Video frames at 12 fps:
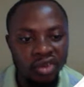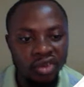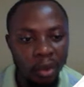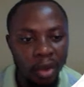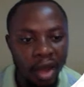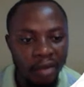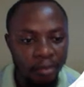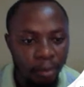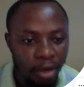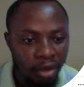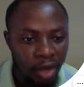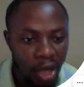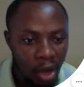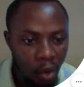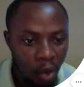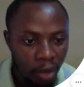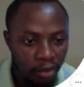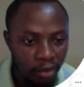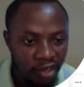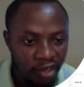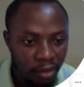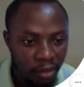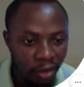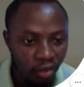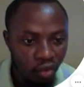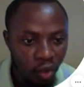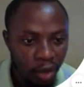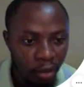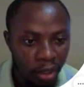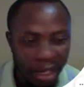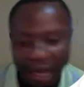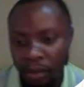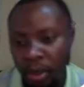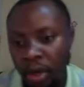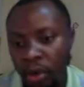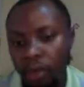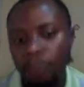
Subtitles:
Now we have but 1.6 million to 1.9 million.